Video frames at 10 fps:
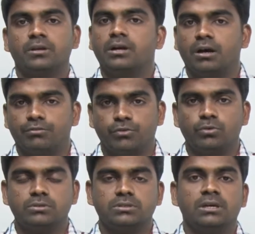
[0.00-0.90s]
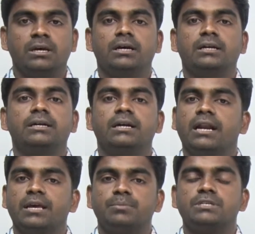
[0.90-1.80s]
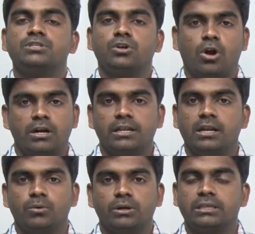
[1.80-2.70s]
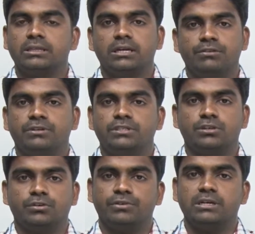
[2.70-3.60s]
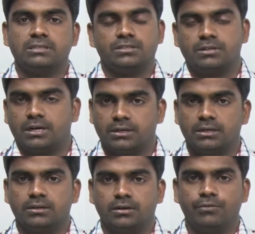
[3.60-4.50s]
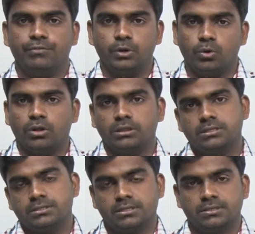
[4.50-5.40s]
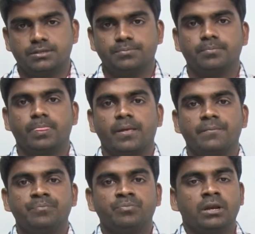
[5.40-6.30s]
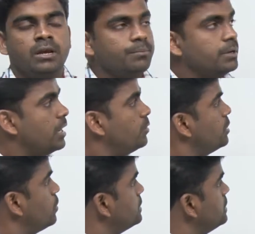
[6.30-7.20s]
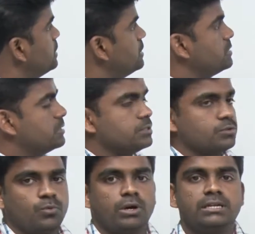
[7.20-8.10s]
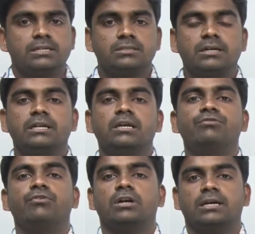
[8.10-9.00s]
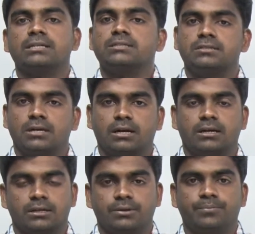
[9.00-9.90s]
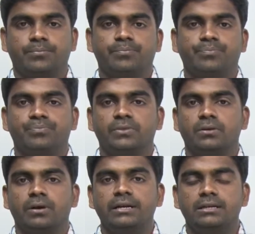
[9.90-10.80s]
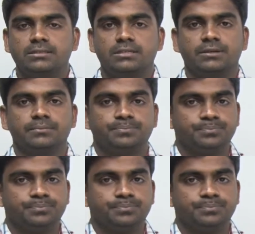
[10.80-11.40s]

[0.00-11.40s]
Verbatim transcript: and of course return type is not allowed in the definition of a constructor. We know all these things. But now the question is, so what is a default constructor, right? See,